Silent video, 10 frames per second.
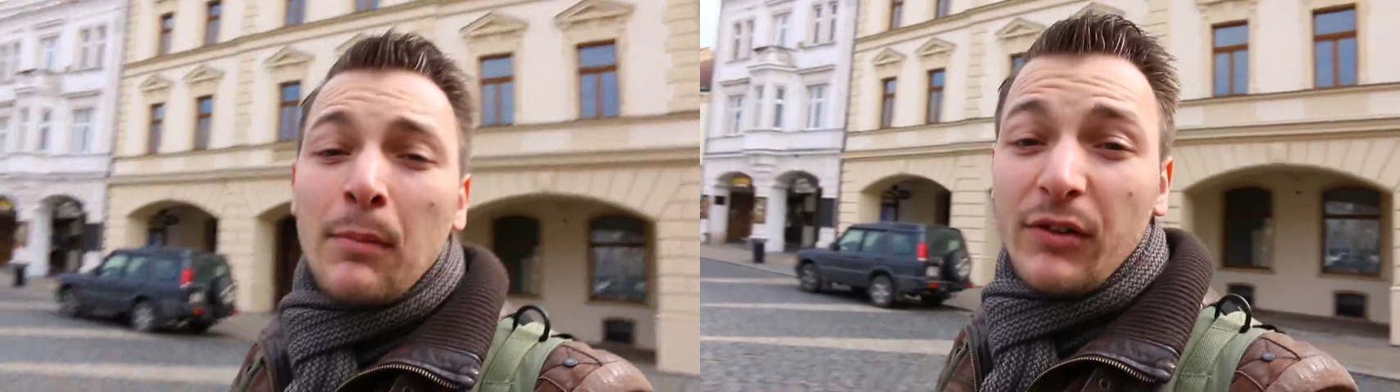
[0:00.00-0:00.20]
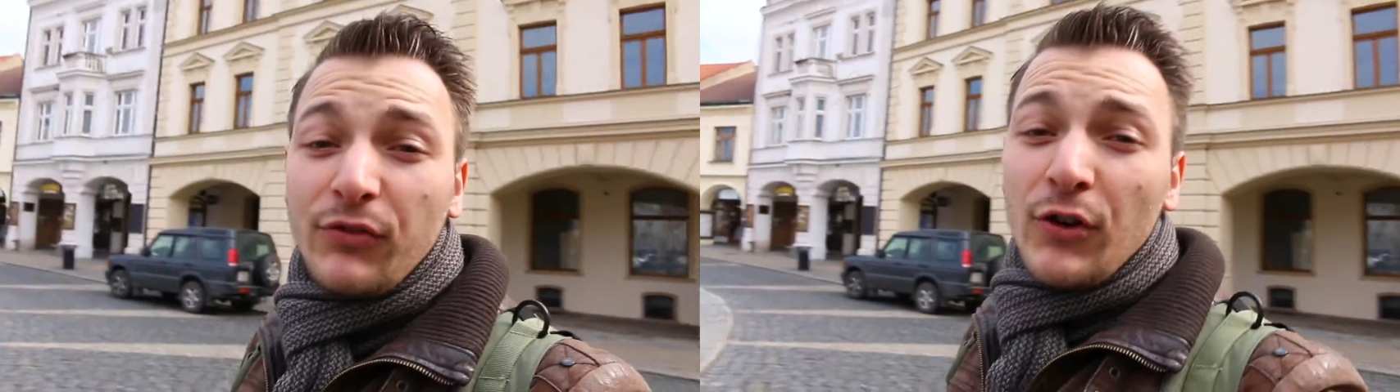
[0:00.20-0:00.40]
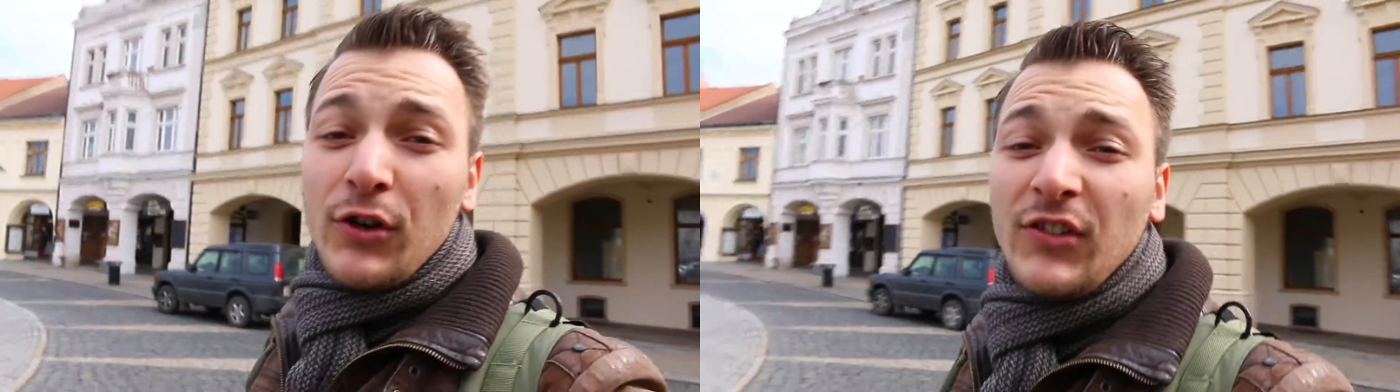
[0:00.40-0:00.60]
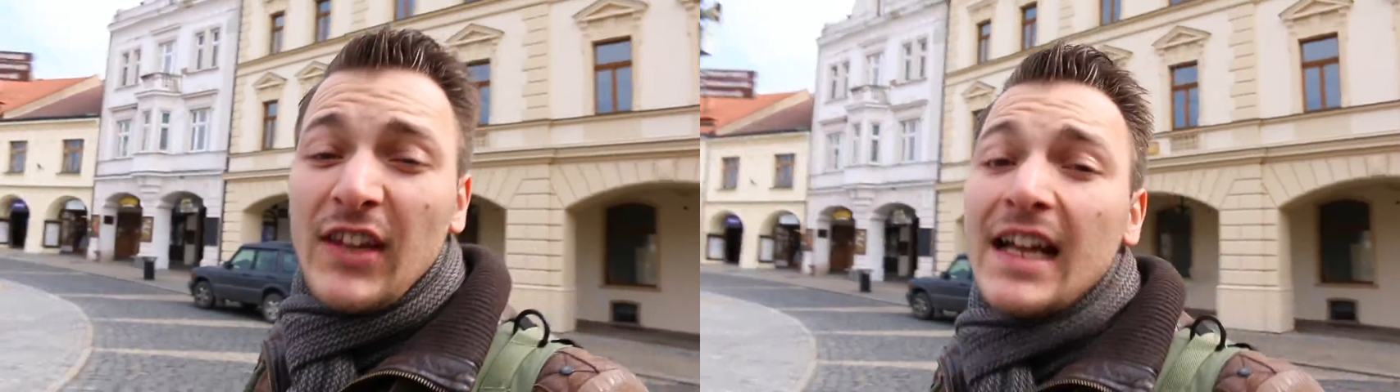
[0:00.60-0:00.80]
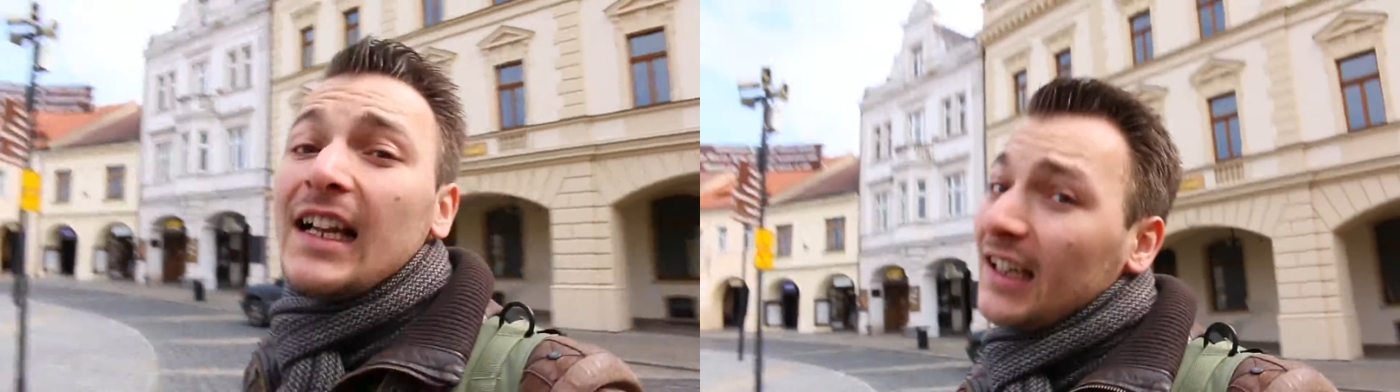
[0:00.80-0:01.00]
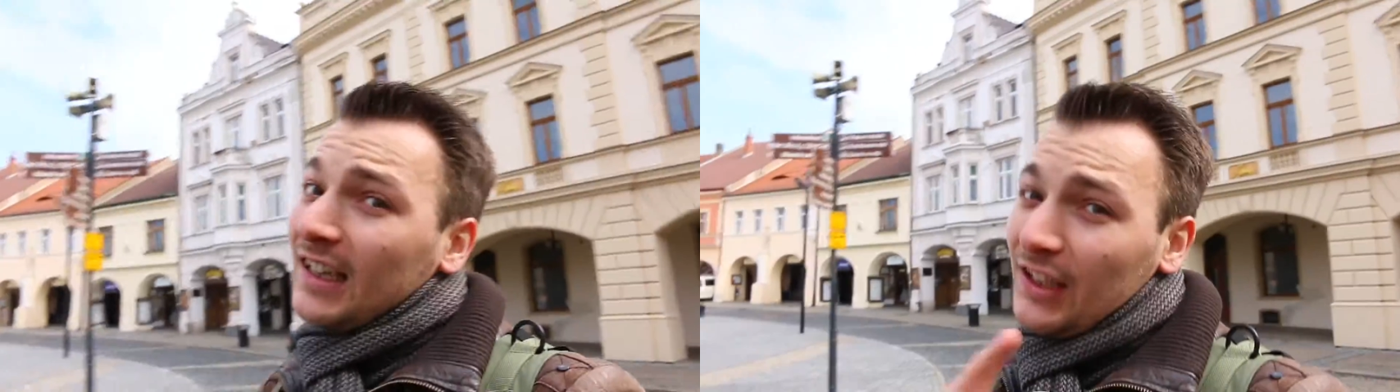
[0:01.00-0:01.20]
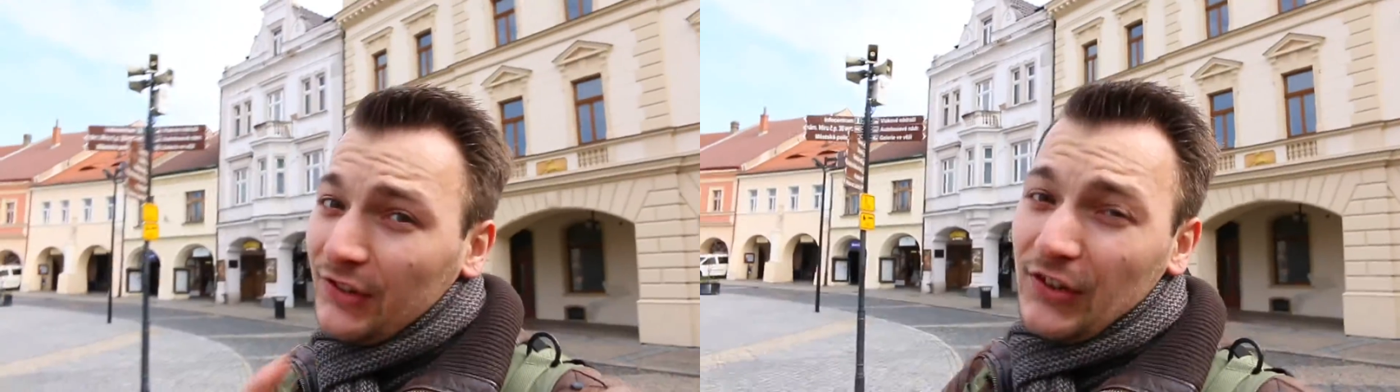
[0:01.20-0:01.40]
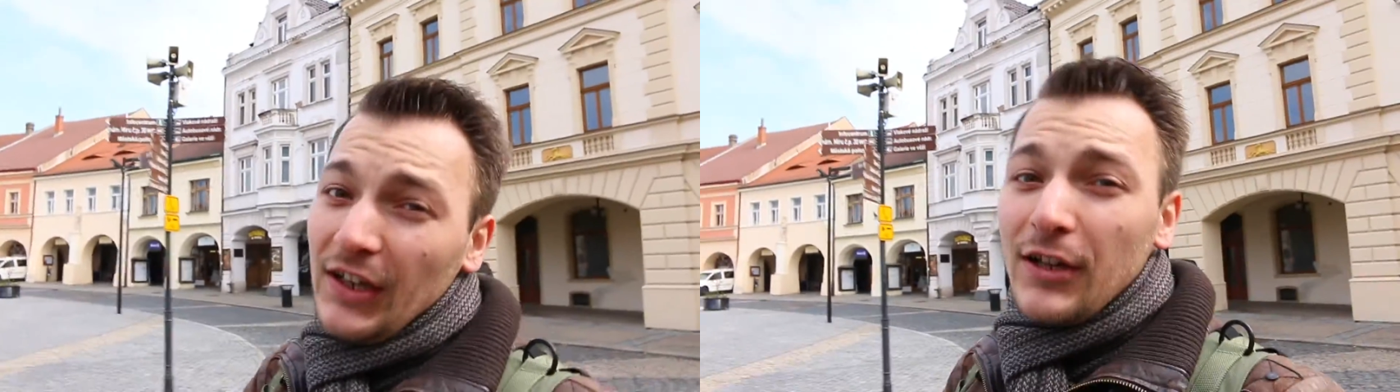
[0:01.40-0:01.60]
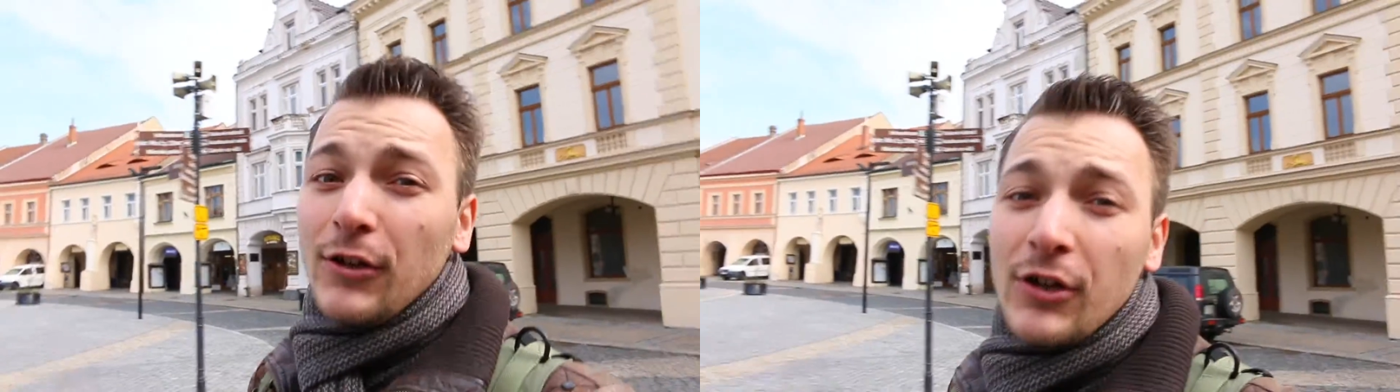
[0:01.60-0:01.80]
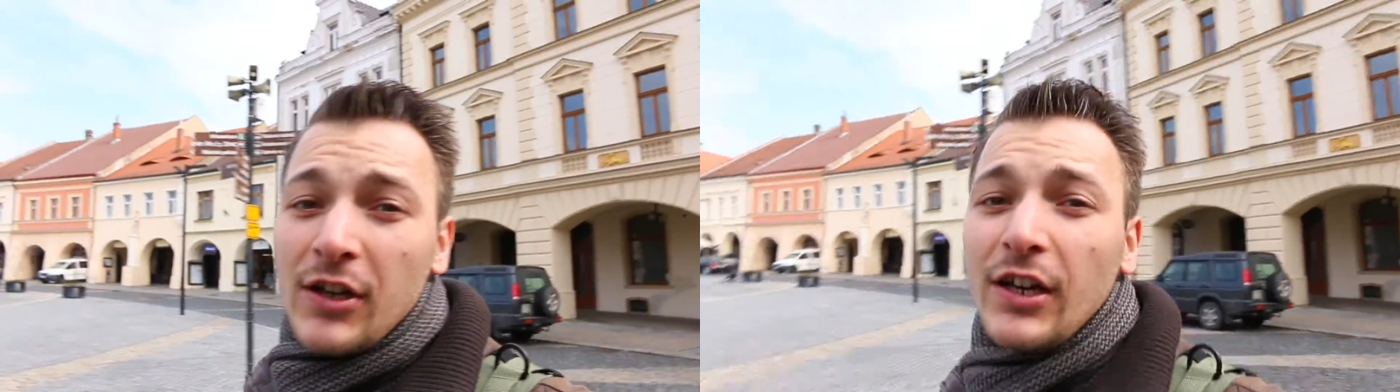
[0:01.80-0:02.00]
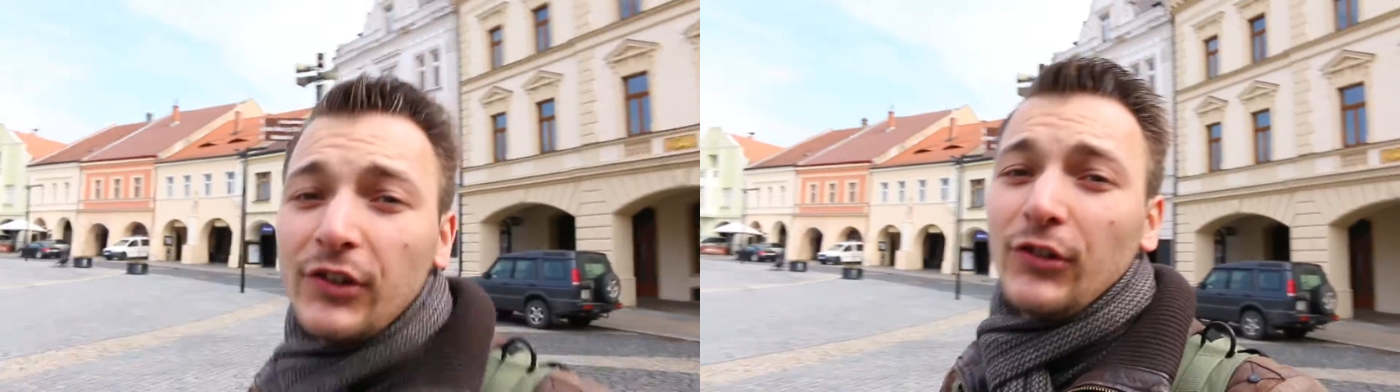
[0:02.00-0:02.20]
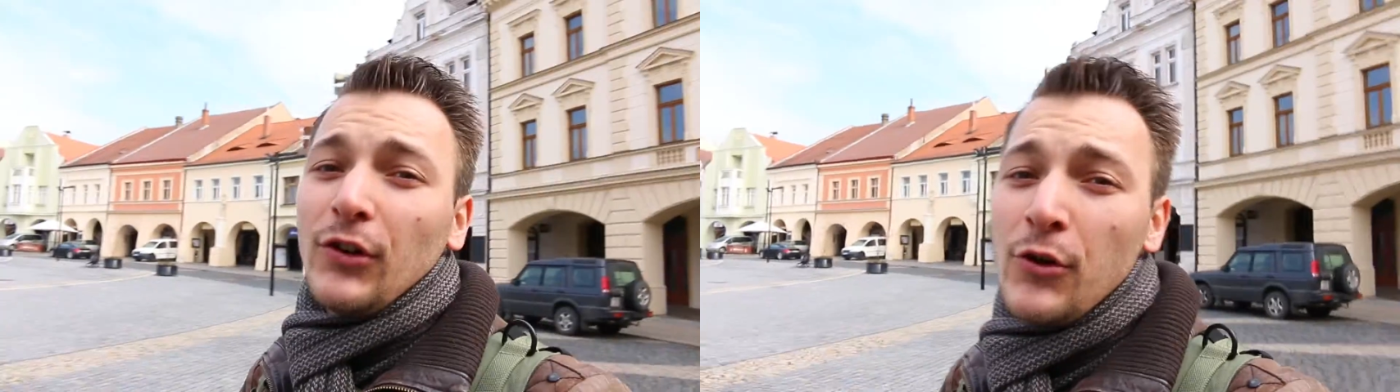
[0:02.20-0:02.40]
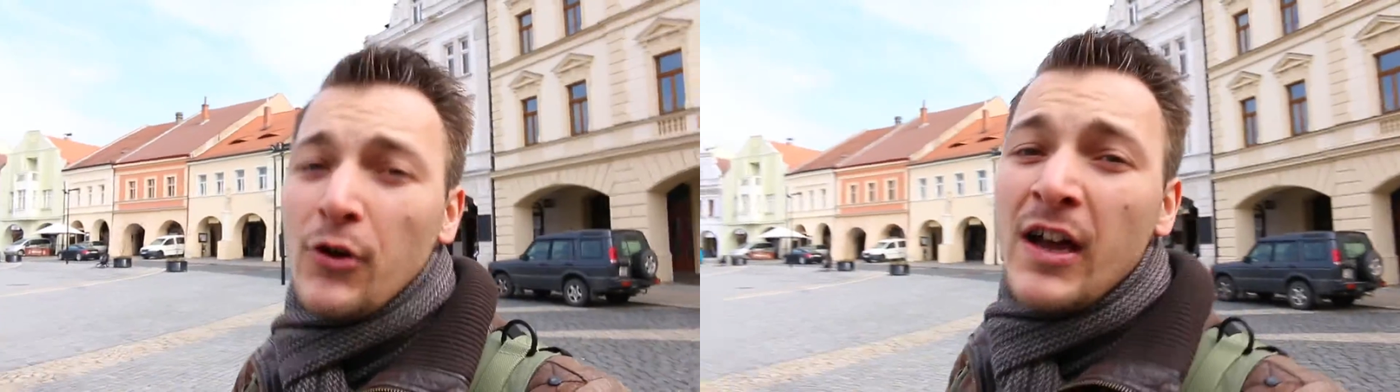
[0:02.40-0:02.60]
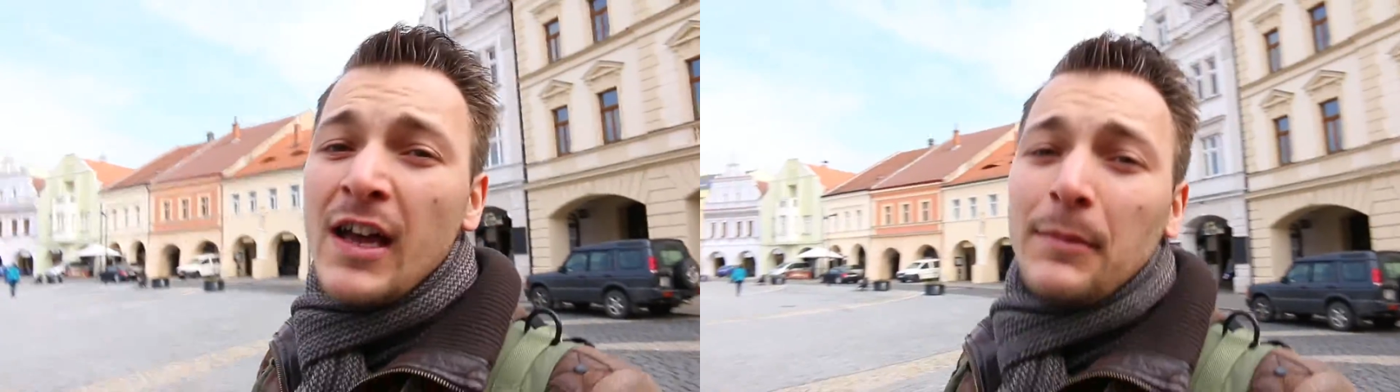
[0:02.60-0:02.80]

But first, let's take a look to